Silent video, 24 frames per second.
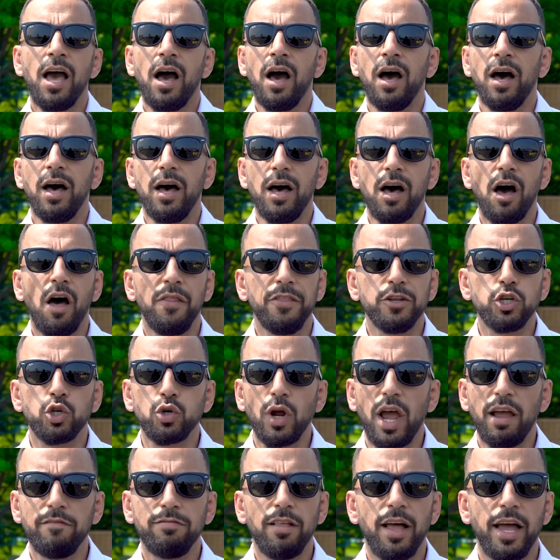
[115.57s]
on the
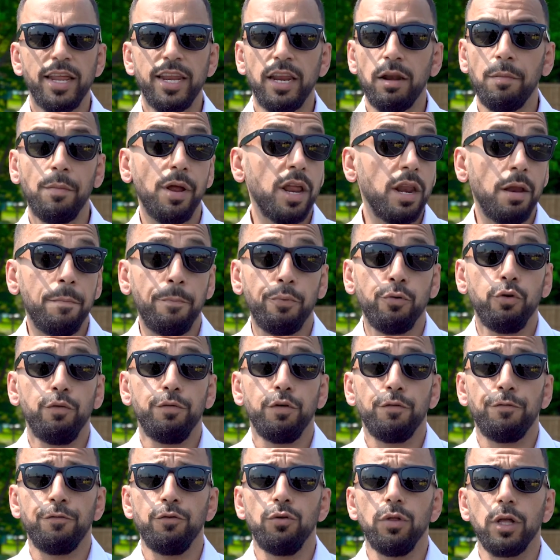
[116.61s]
driveline and improve
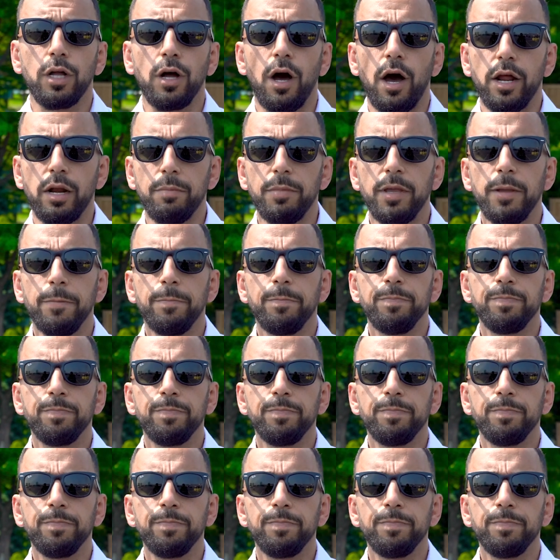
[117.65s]
your fuel economy.